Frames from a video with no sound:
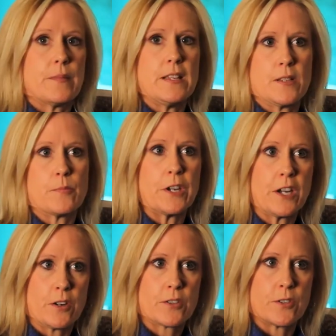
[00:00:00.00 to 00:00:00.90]
is a
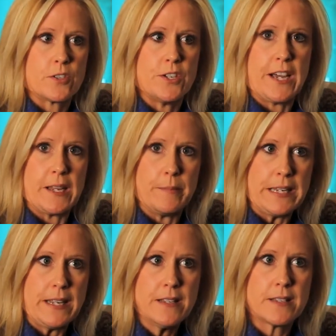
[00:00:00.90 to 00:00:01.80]
precursor to
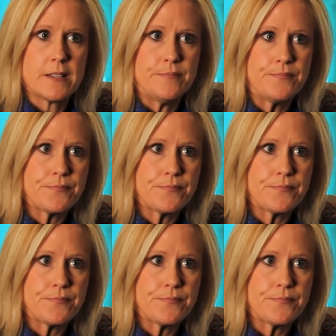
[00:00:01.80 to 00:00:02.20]
diabetes